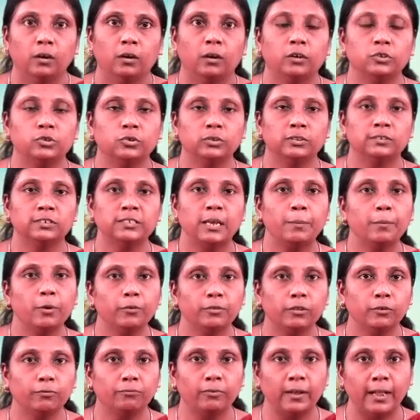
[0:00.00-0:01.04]
Uh, so some
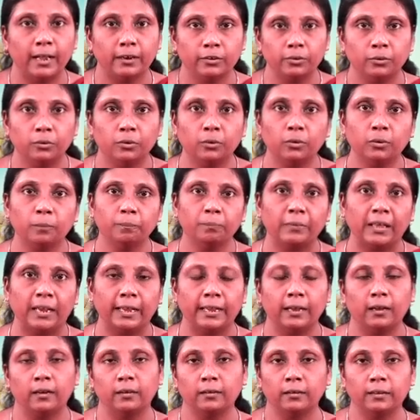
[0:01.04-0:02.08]
of the fat you know
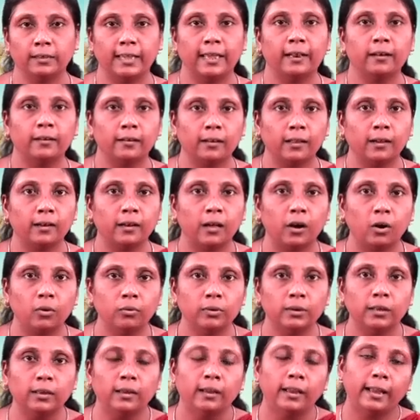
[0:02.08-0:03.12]
uh, can run
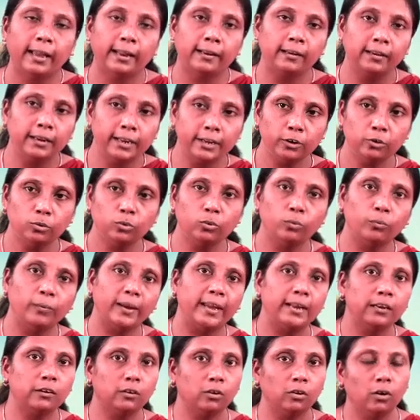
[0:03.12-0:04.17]
out and lead to
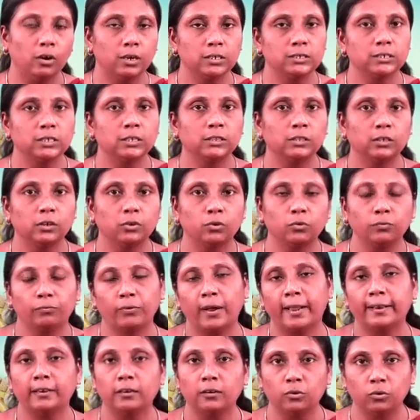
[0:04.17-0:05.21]
weight loss in the
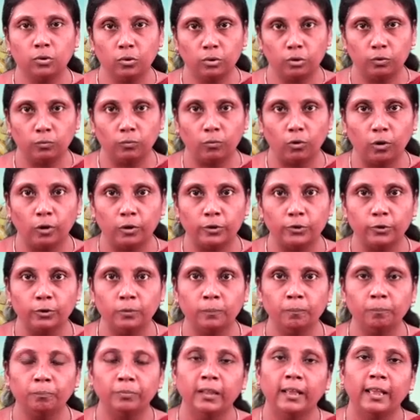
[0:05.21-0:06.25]
final cooked
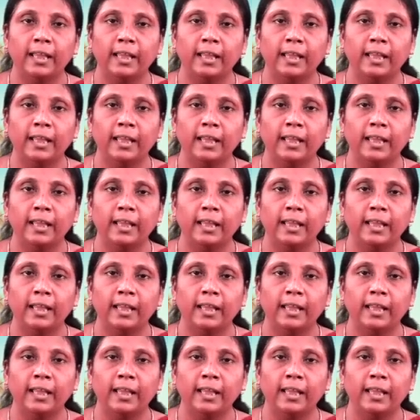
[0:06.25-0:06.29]
volume